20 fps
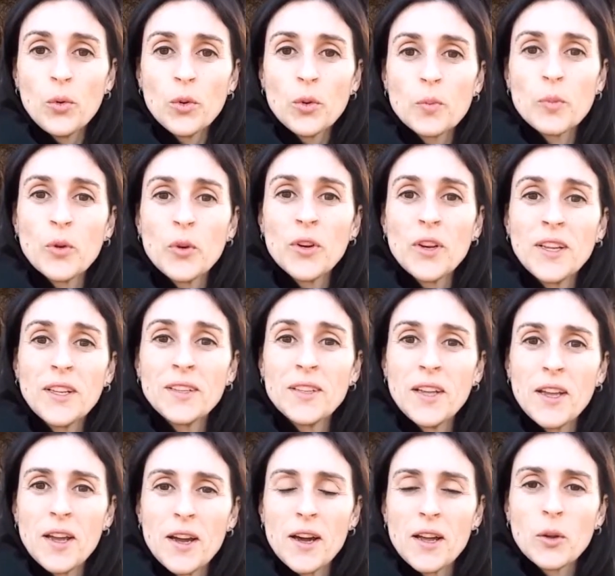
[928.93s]
Good morning
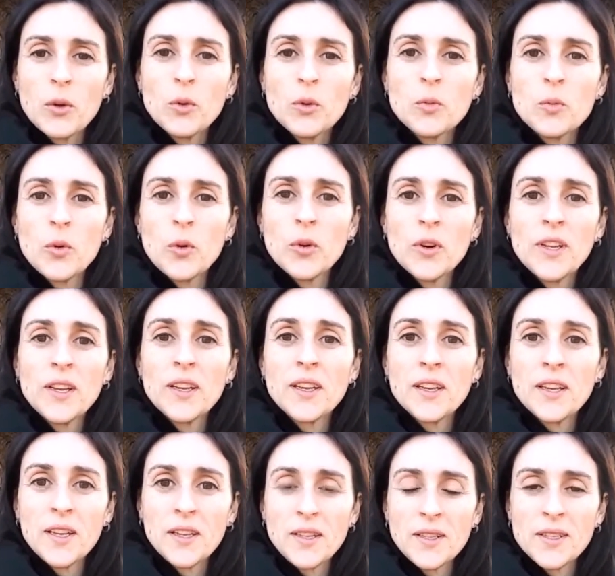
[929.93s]
there, good morning
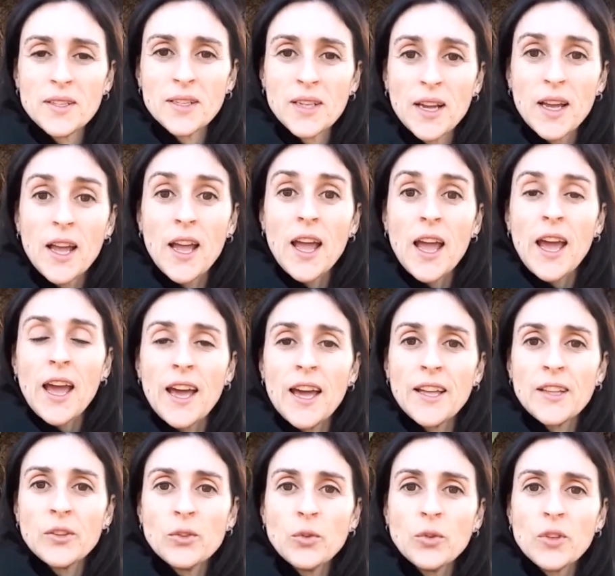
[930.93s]
kids,
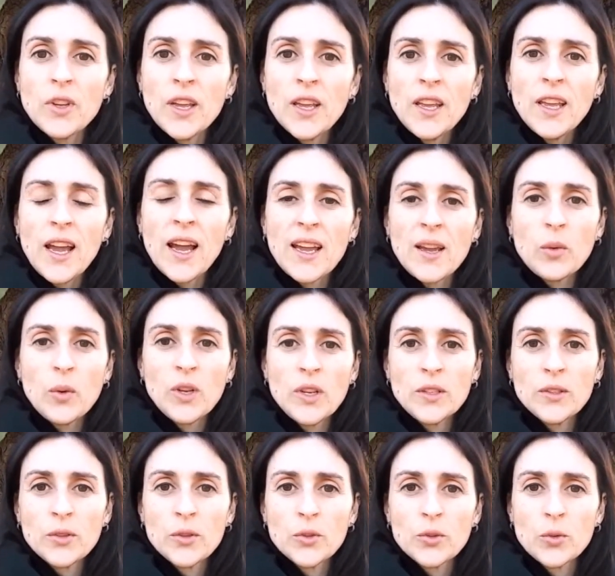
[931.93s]
and today I will
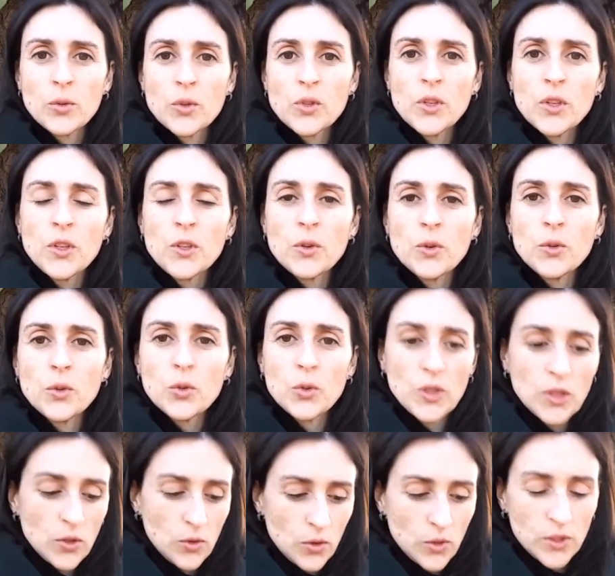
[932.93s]
introduce you to
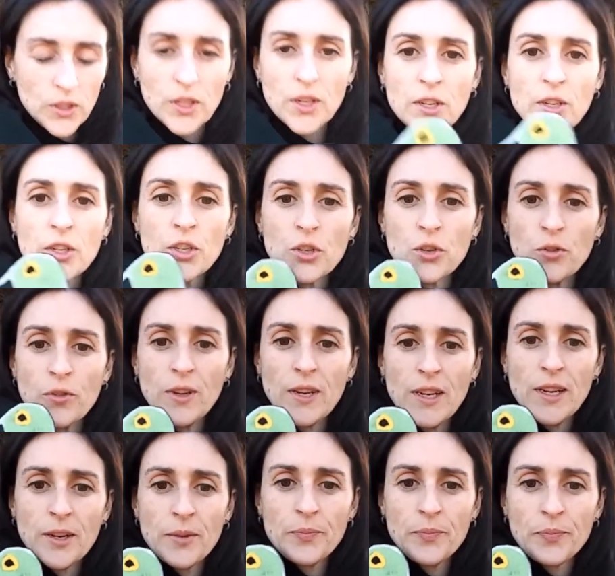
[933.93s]
the northern
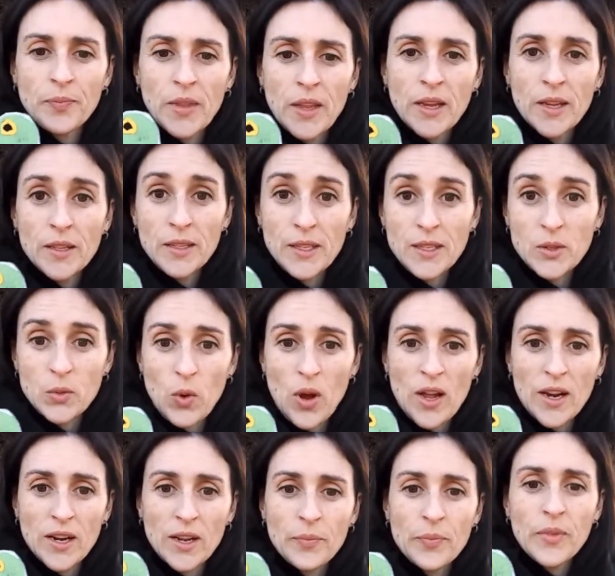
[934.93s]
shoveler. This
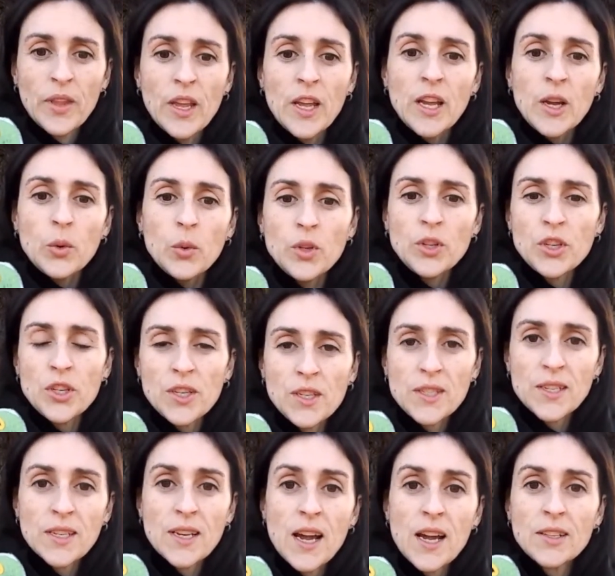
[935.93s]
one, which
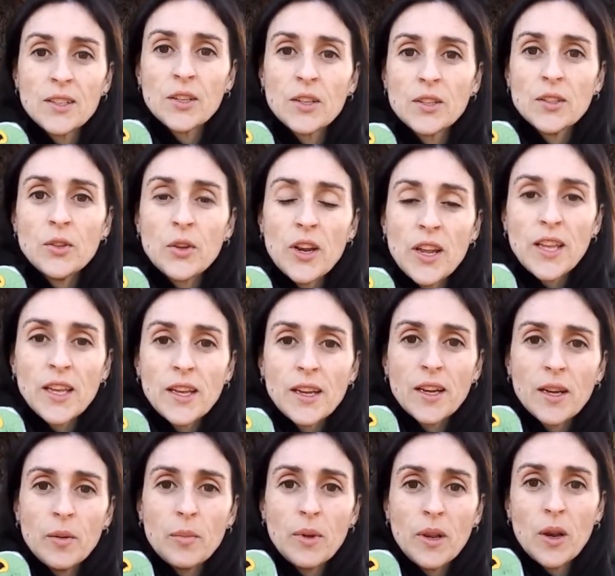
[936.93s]
is another
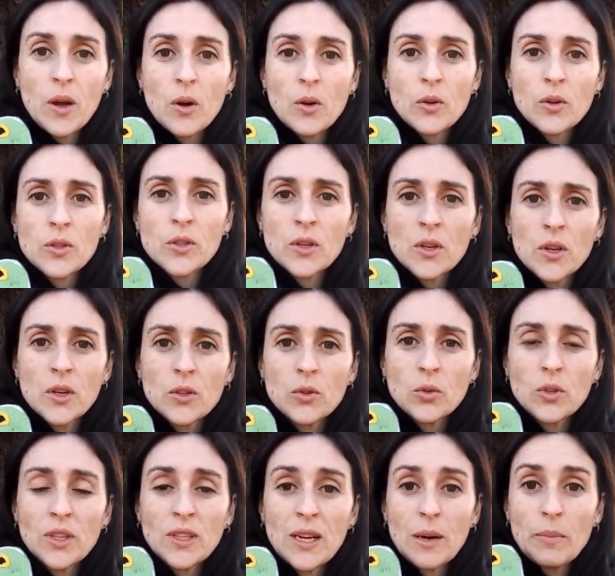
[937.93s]
drake, belongs to
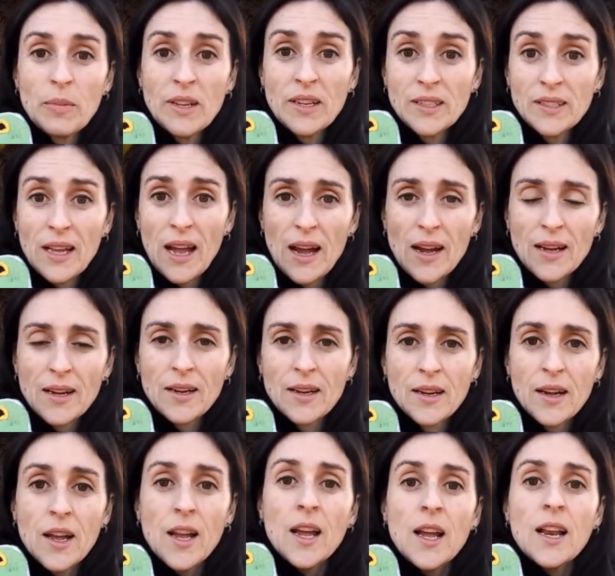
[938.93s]
the doubling duck,
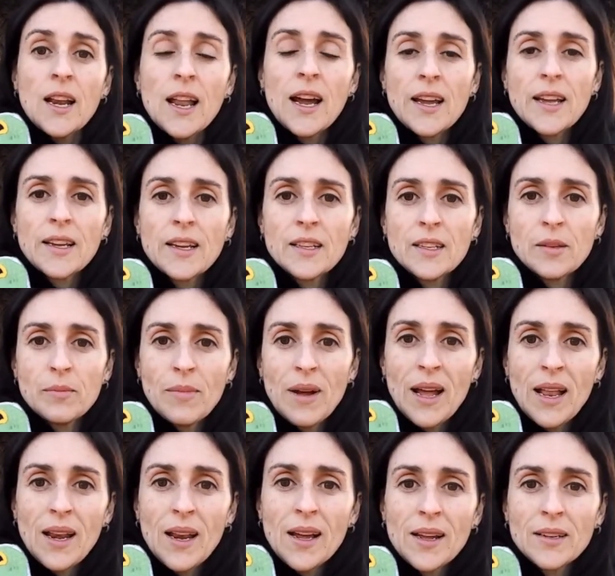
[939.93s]
like the
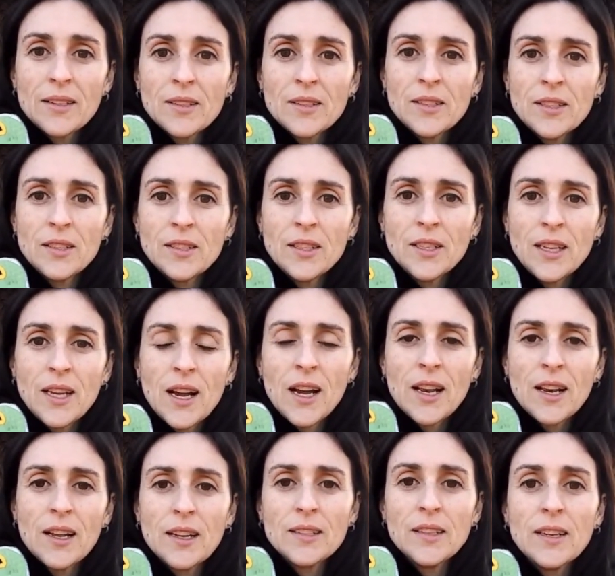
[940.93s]
mallard, the
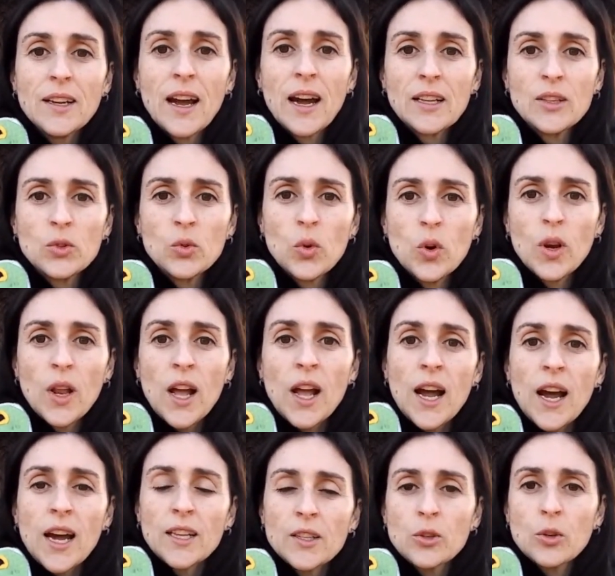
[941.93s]
teal, the gadwall
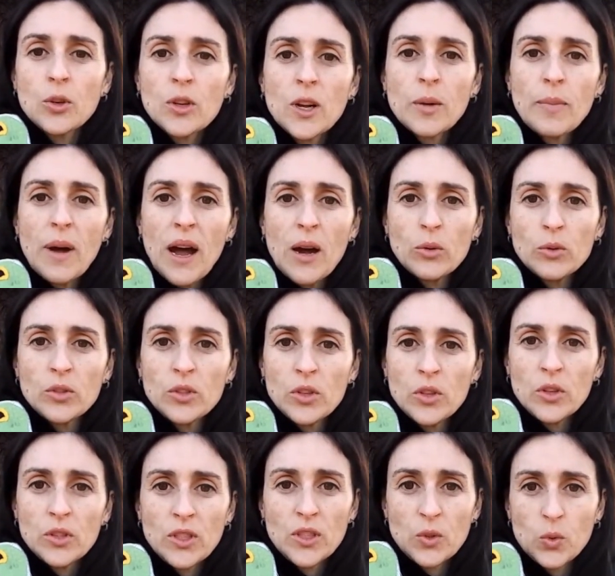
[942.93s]
I talk about
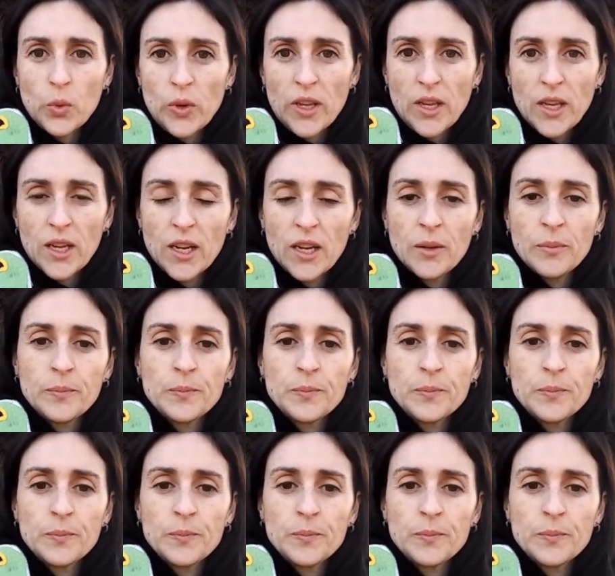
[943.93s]
this week.